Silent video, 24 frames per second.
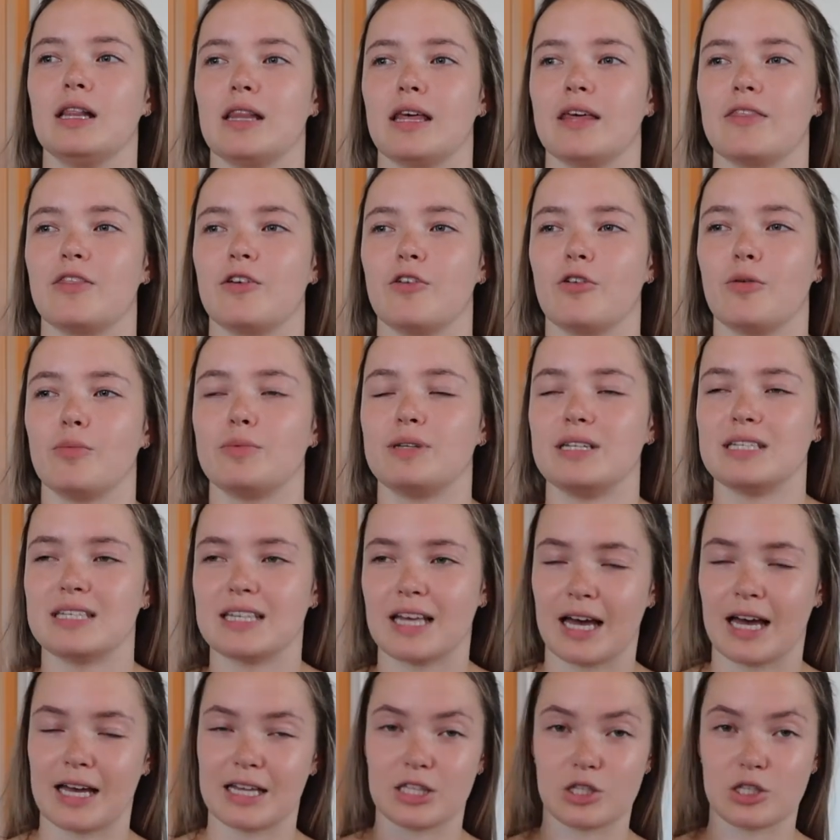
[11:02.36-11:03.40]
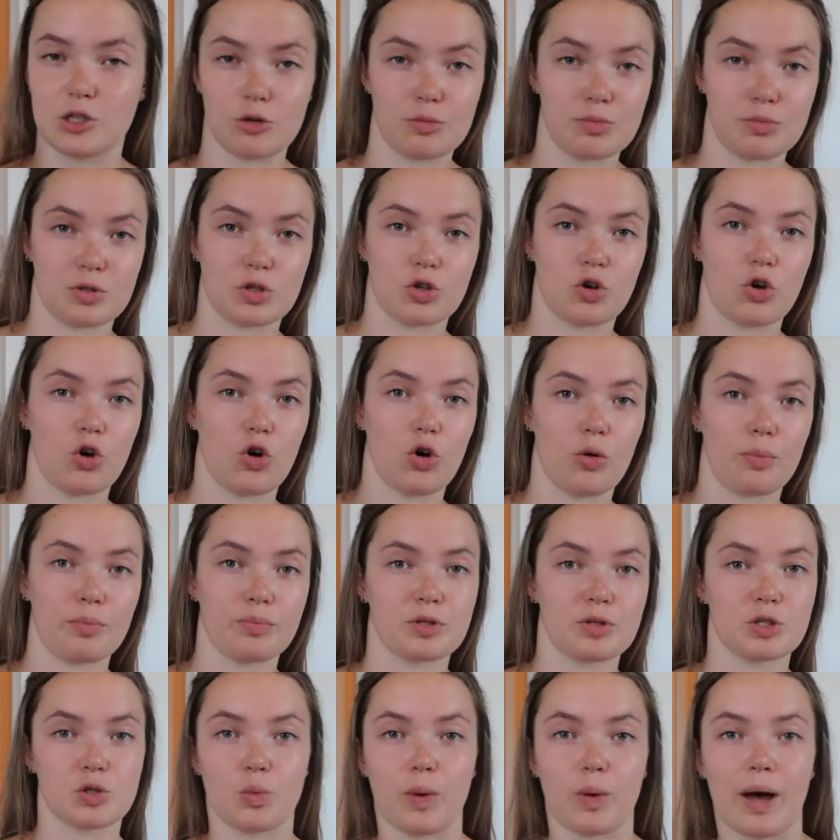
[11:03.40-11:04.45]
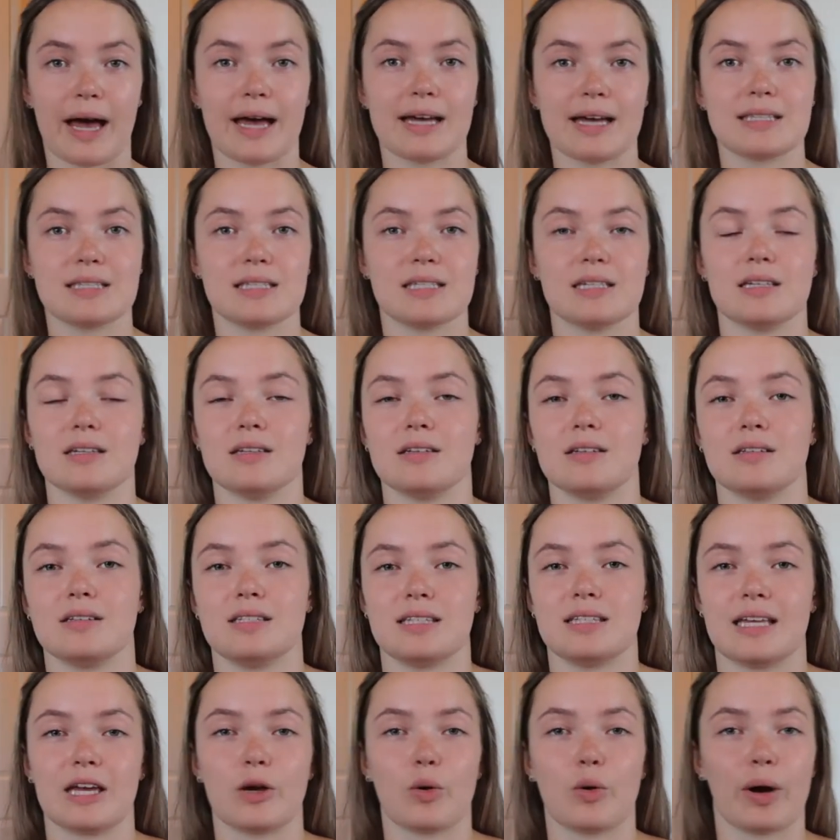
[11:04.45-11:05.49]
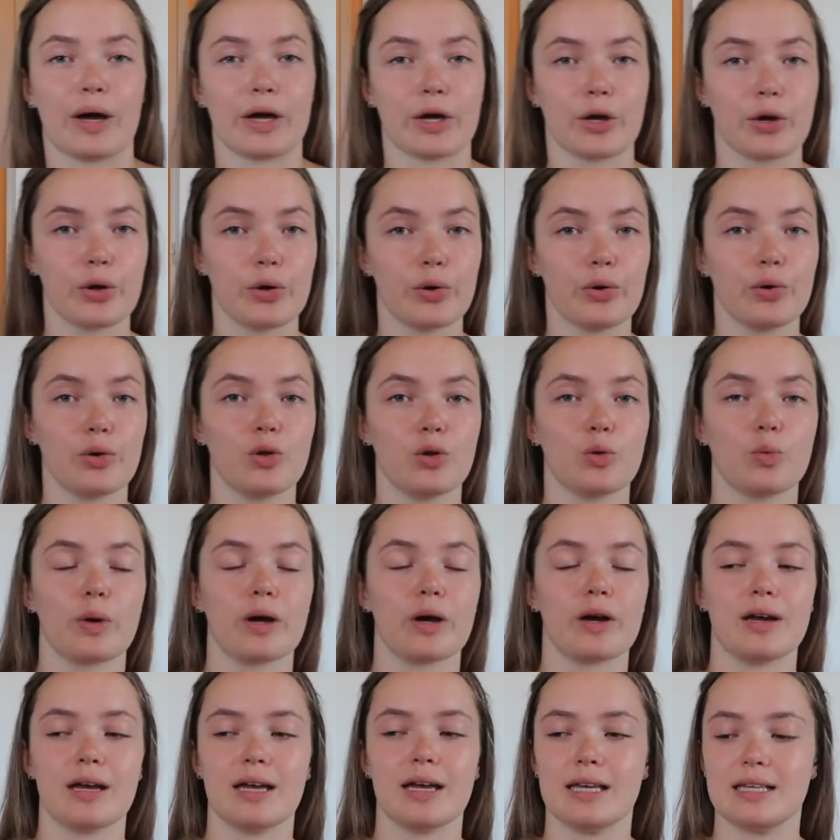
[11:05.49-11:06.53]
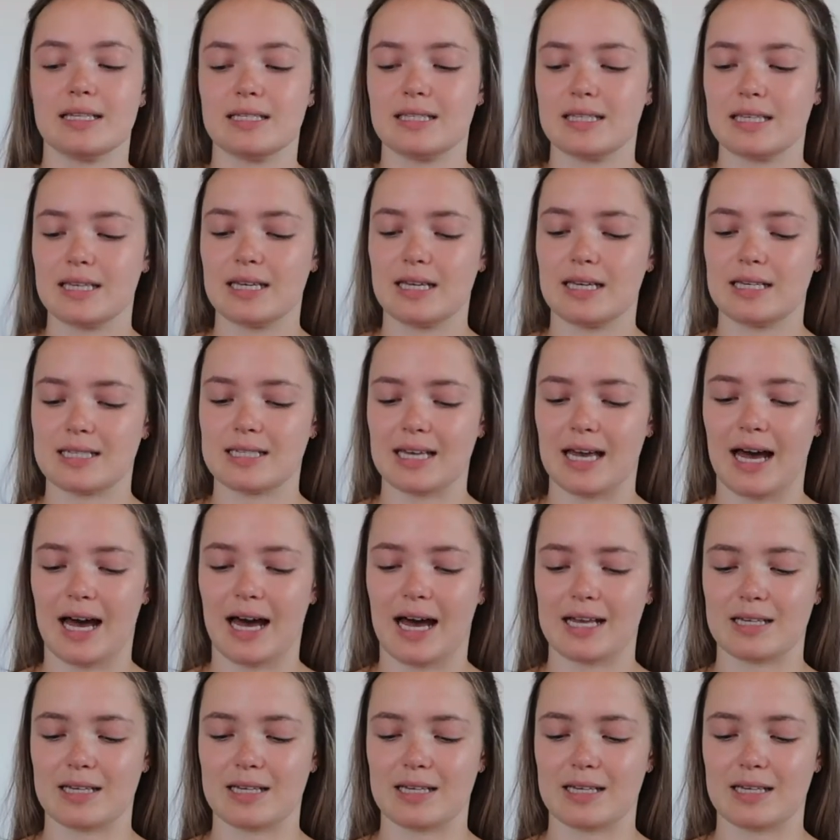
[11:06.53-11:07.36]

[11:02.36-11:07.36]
like they're designed to absorb sweat and stay quite cool, whereas these,